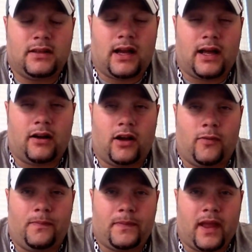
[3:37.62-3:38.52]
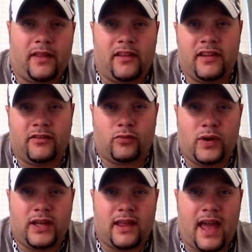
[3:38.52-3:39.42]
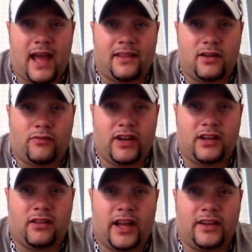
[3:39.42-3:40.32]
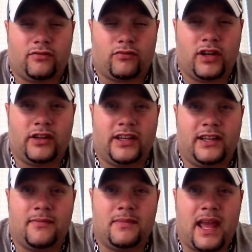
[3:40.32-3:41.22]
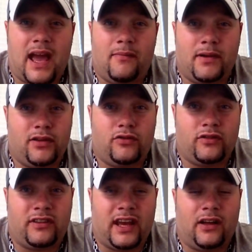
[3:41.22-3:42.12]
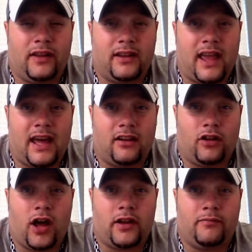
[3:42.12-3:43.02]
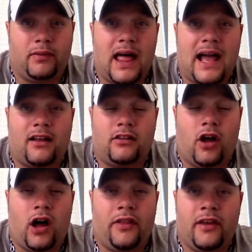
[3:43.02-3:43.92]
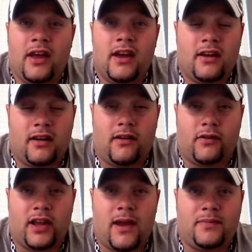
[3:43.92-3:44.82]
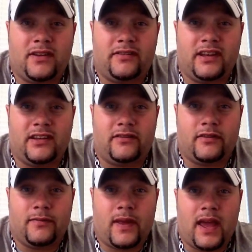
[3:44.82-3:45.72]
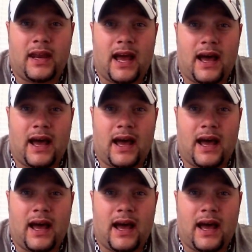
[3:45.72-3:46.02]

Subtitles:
I don't know. And then this week, they had the arena lights really dimmed down, but you could tell that they had a lot of black cloth covering empty seats. And